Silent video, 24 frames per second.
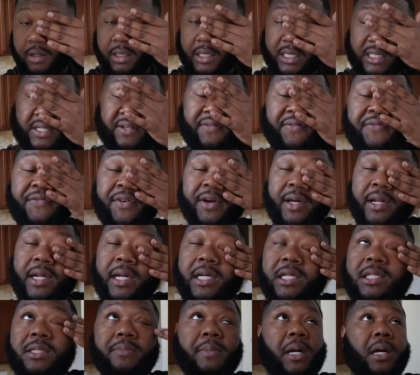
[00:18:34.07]
Get some
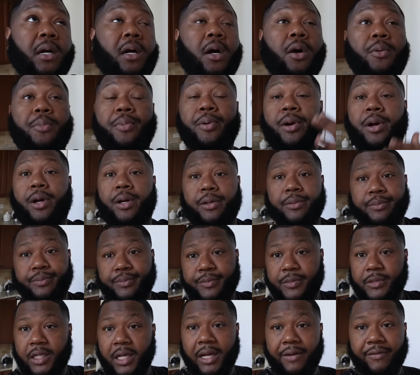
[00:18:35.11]
footage. My
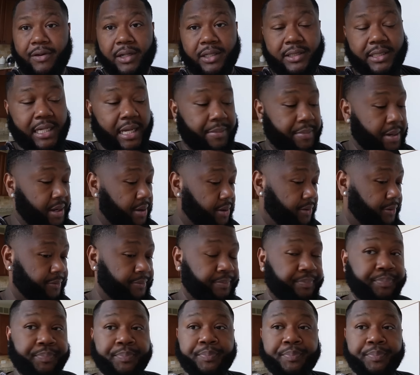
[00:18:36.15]
GoPro. Go have a good time at home.